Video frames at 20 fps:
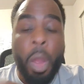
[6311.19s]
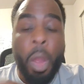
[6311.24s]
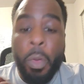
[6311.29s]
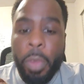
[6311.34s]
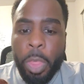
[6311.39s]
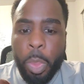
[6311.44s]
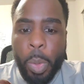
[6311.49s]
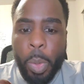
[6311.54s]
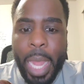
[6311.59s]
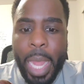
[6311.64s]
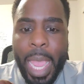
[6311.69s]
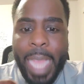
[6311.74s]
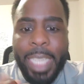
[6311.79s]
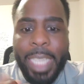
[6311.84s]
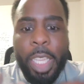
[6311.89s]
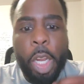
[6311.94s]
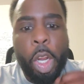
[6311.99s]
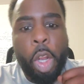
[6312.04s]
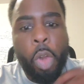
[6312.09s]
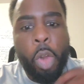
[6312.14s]
over 3 days,
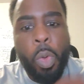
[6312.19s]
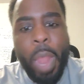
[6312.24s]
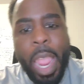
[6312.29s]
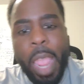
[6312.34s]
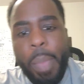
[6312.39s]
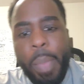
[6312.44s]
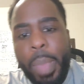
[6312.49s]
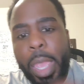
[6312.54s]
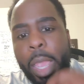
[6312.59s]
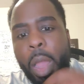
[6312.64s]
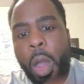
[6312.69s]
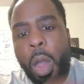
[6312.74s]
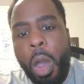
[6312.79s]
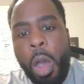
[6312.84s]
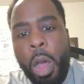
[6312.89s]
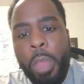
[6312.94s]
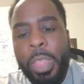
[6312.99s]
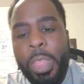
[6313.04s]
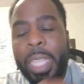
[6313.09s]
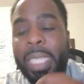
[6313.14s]
they're cramming
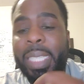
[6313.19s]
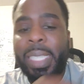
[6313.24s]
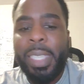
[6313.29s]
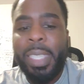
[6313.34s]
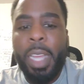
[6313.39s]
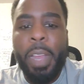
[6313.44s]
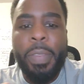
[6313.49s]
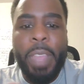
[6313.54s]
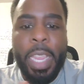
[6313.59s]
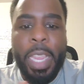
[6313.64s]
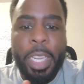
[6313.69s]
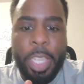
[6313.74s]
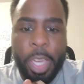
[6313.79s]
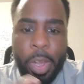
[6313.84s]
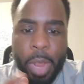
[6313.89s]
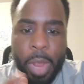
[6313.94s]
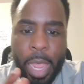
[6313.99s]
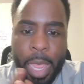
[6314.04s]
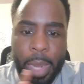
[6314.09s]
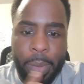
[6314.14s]
all this stuff into
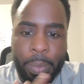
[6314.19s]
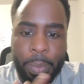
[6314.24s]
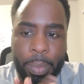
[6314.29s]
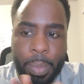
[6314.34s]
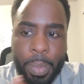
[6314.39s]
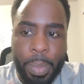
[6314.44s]
your head,